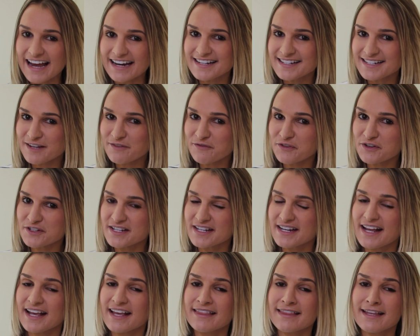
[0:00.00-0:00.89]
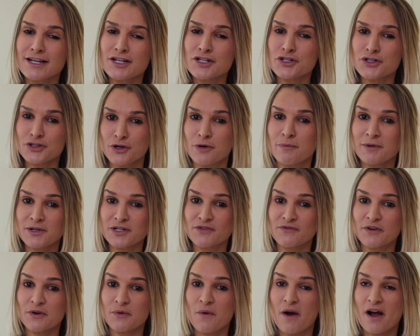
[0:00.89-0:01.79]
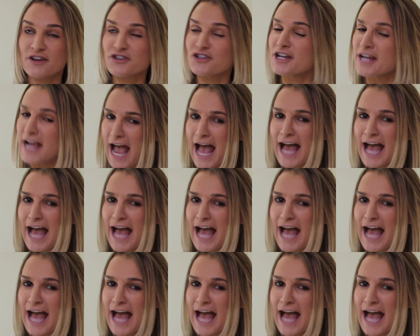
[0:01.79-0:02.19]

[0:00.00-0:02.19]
that is it for today. Thanks so much for watching.